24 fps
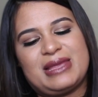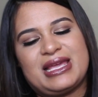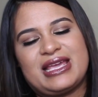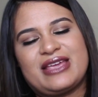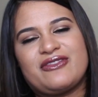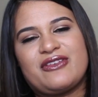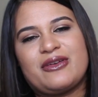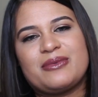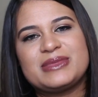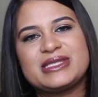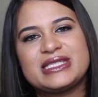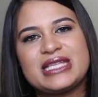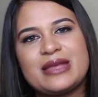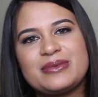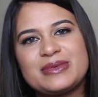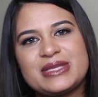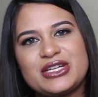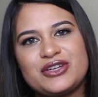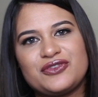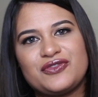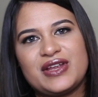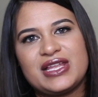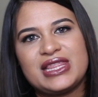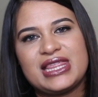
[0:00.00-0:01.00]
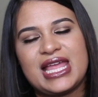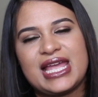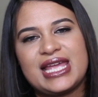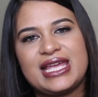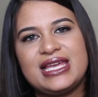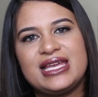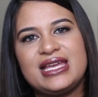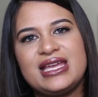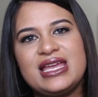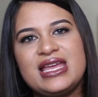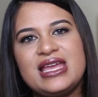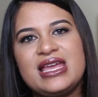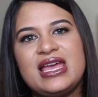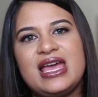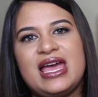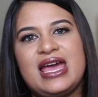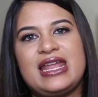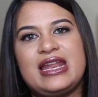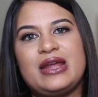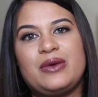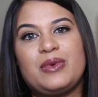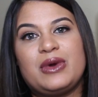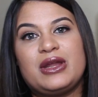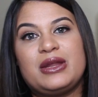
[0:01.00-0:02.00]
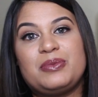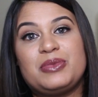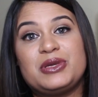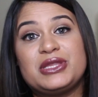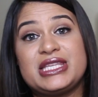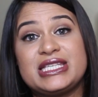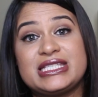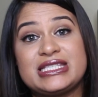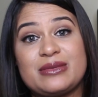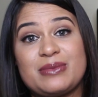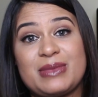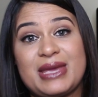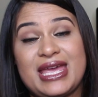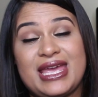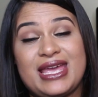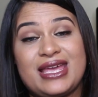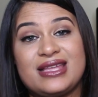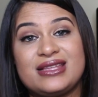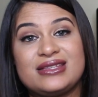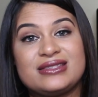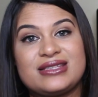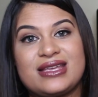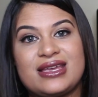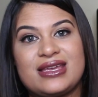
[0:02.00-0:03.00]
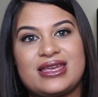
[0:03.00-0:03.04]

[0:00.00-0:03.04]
Like if I'm stopped at a red light and I want to put this on my hands,